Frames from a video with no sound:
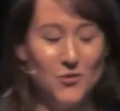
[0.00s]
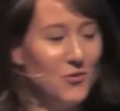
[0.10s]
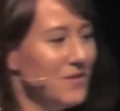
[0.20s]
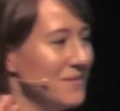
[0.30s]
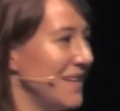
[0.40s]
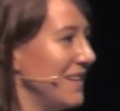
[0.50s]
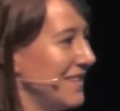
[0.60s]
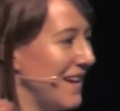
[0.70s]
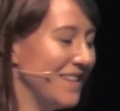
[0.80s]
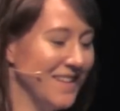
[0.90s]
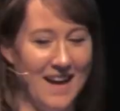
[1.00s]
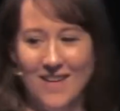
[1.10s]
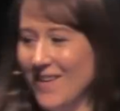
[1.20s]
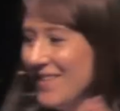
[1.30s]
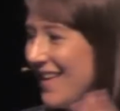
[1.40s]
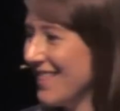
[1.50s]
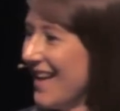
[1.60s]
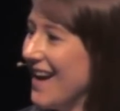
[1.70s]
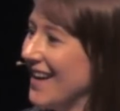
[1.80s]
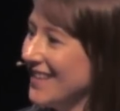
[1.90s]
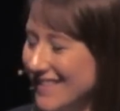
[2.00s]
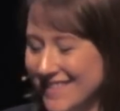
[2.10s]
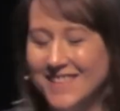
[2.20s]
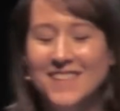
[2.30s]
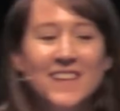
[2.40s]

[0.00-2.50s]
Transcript: Cool, I'm sending data now. Okay, thanks.